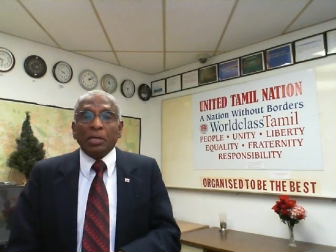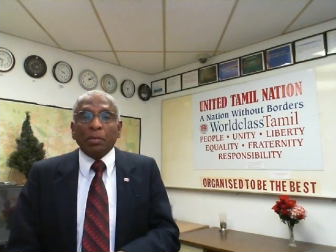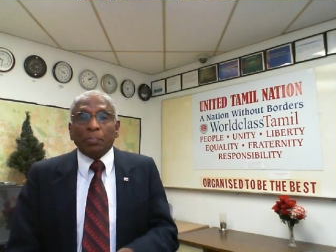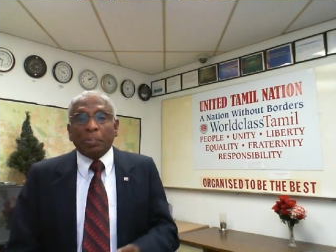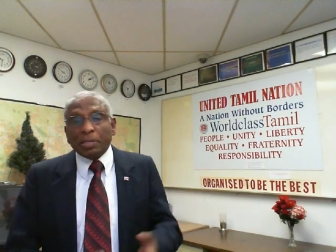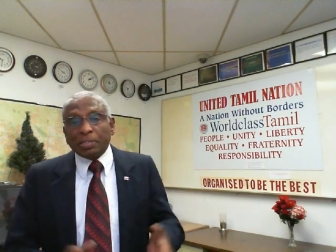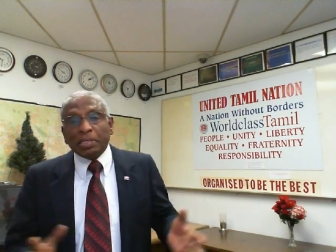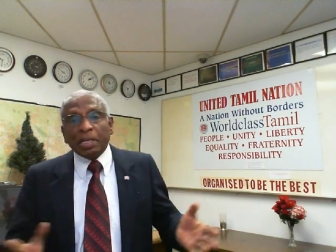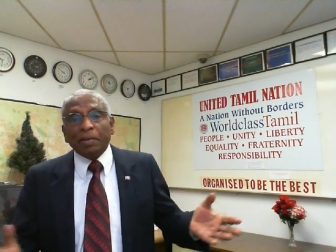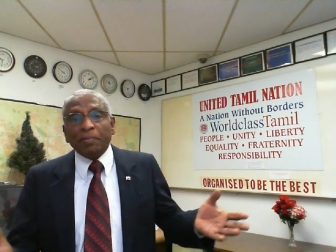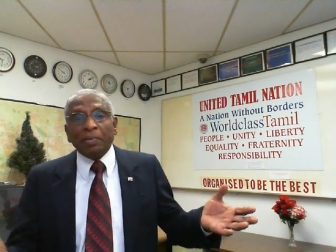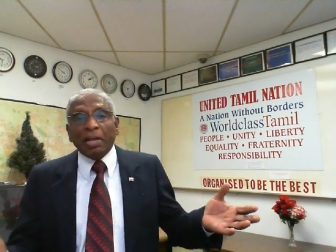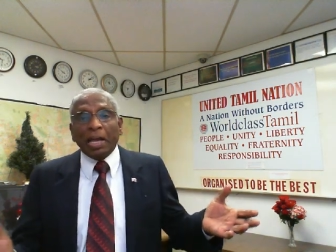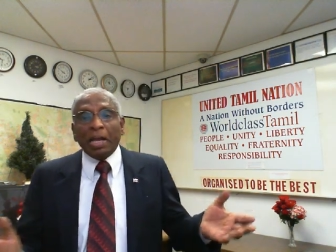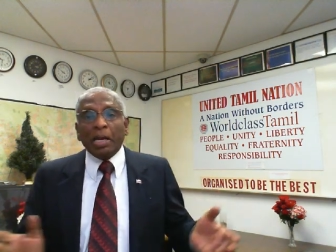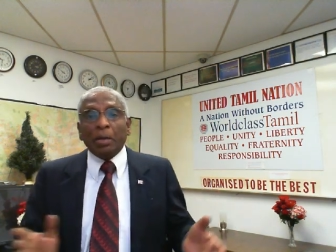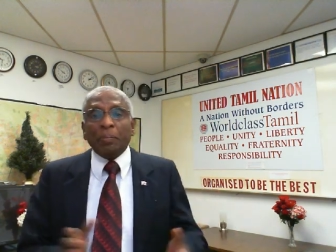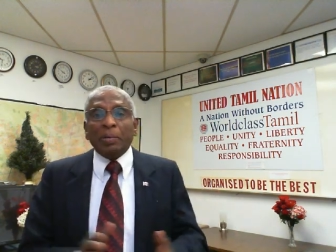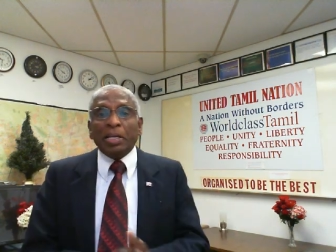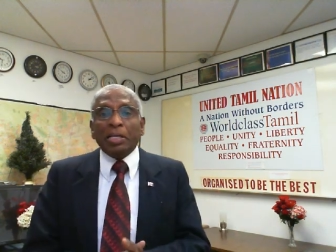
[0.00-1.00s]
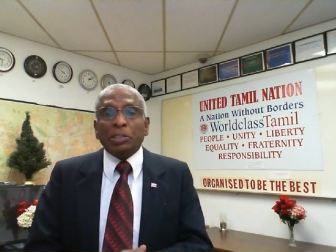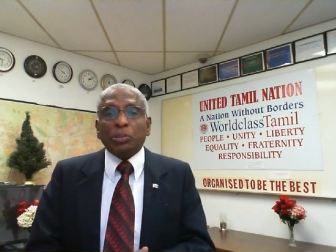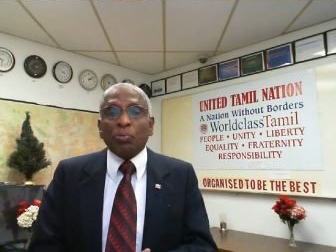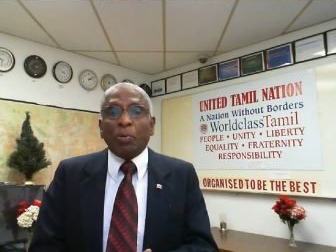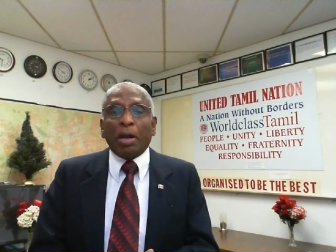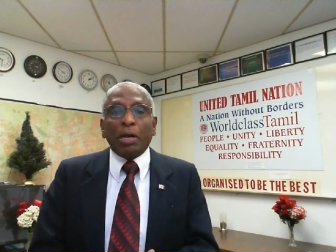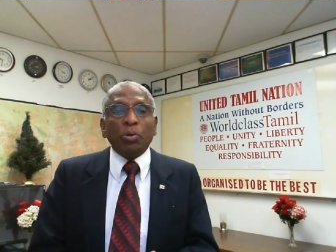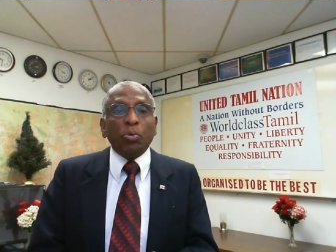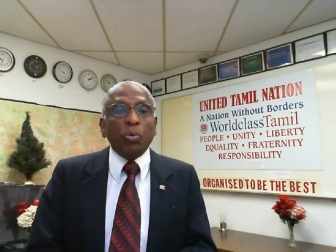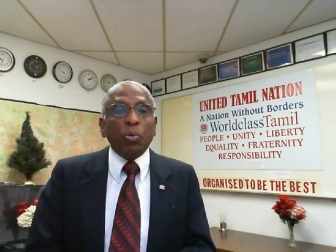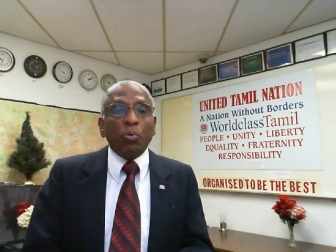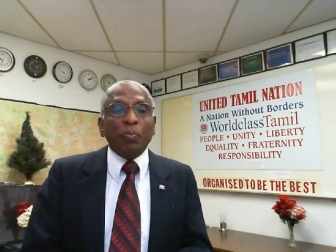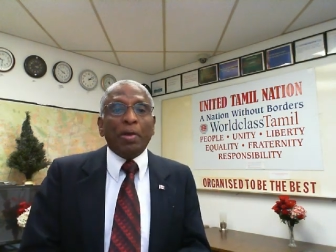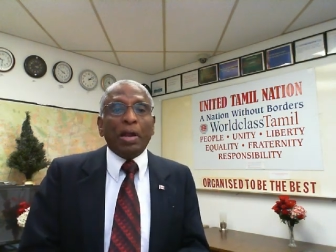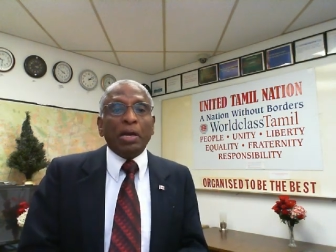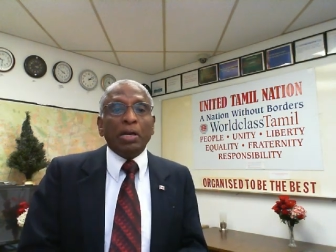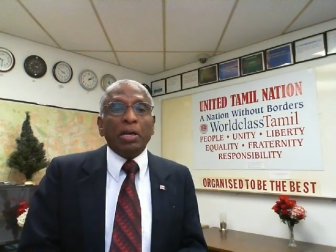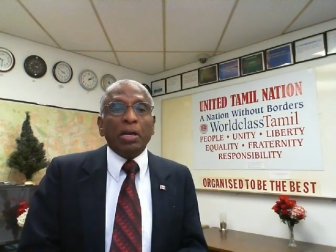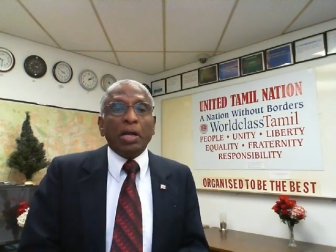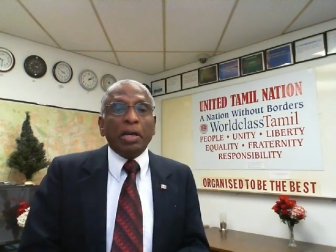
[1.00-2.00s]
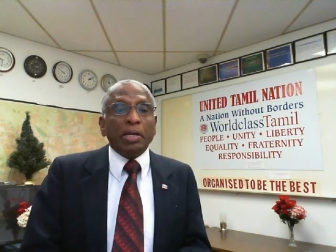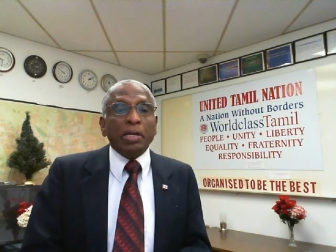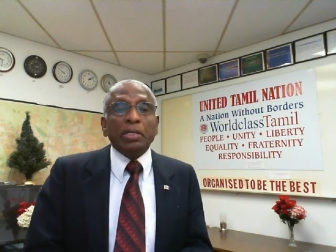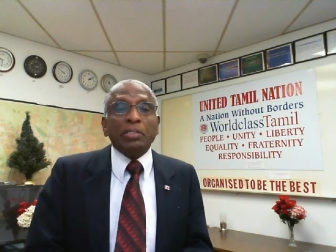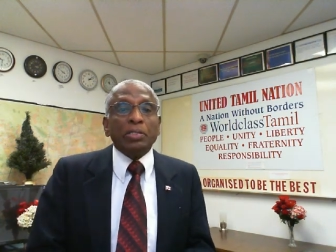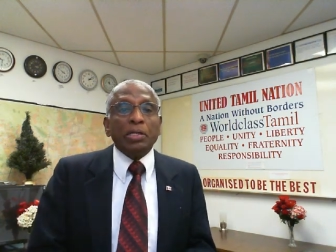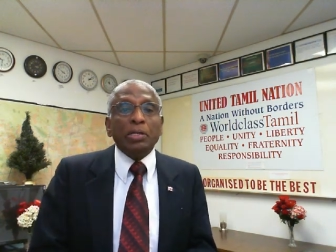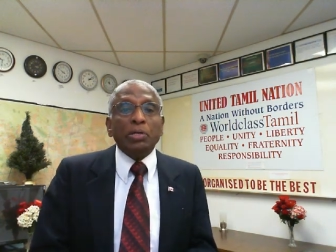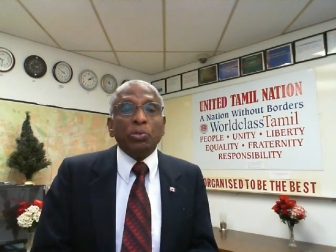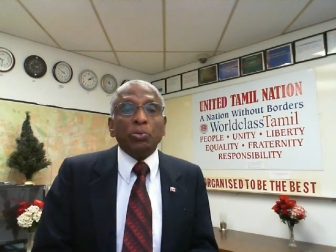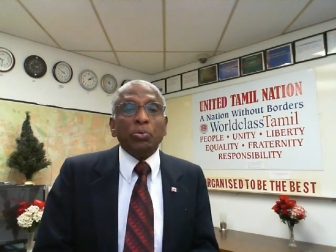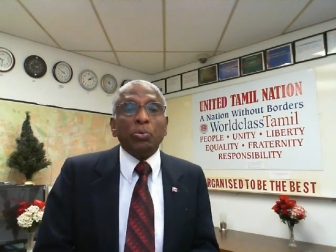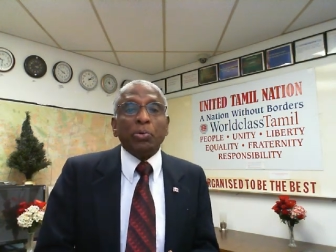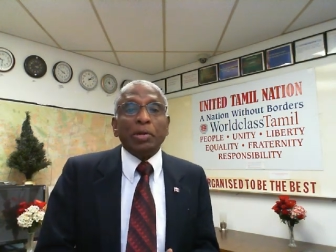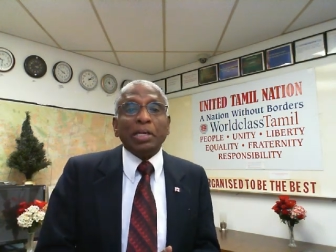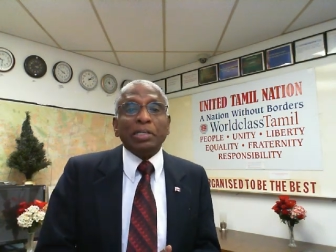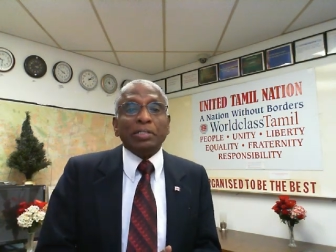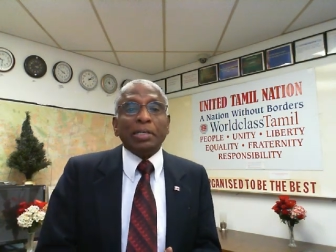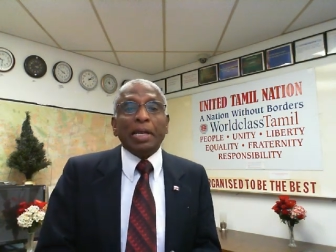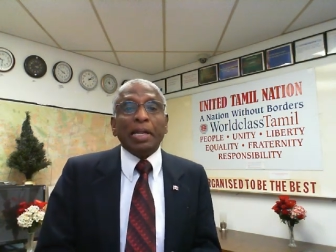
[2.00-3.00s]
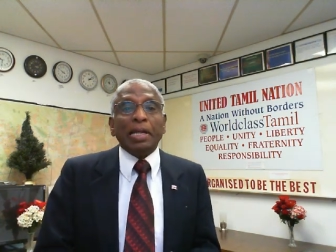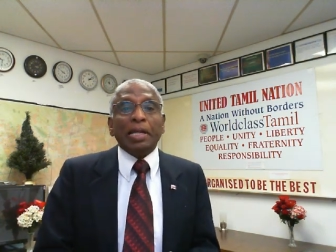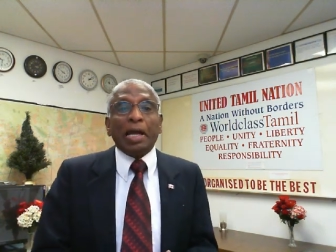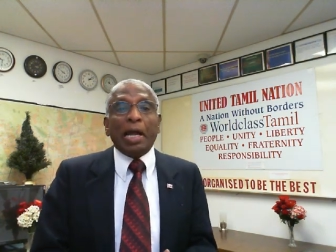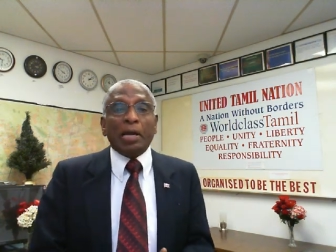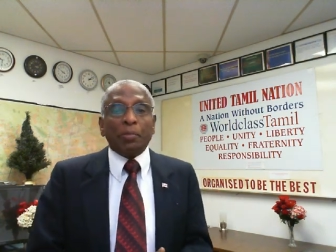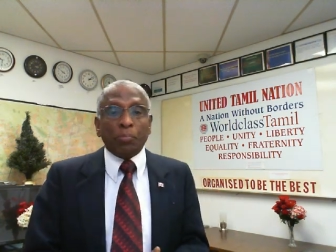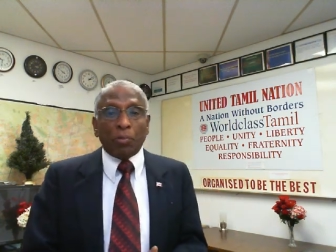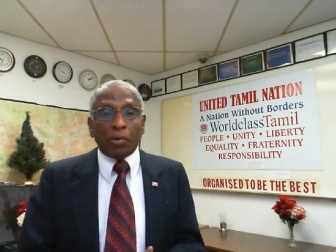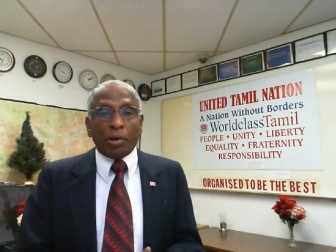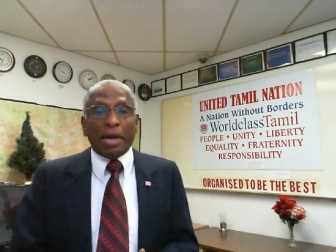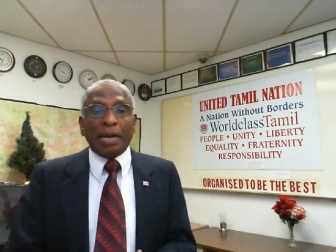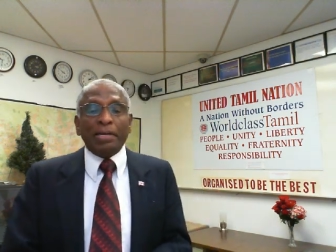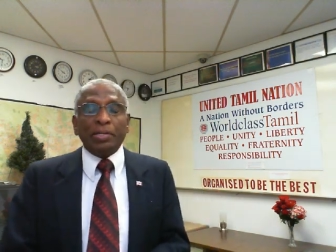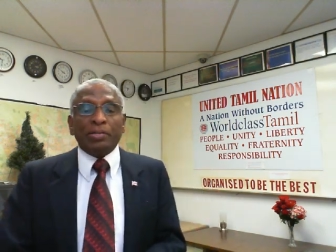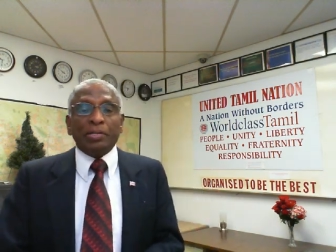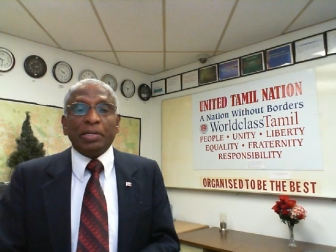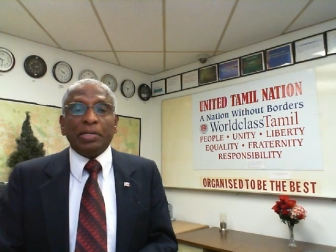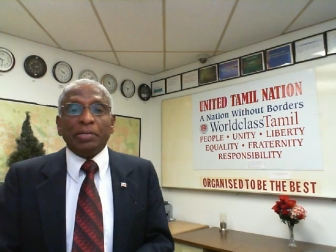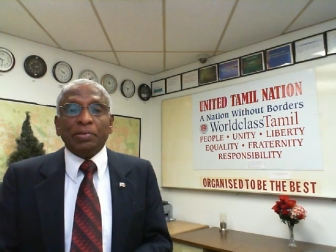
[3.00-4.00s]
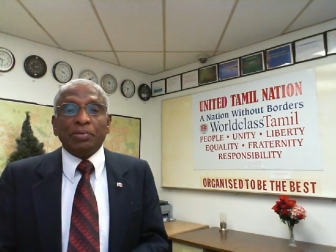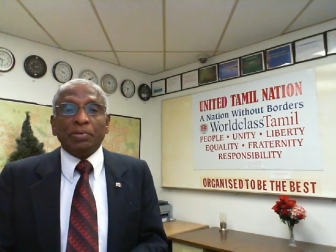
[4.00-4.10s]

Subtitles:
Perceived enemy is one who will listen to reasoning and morality.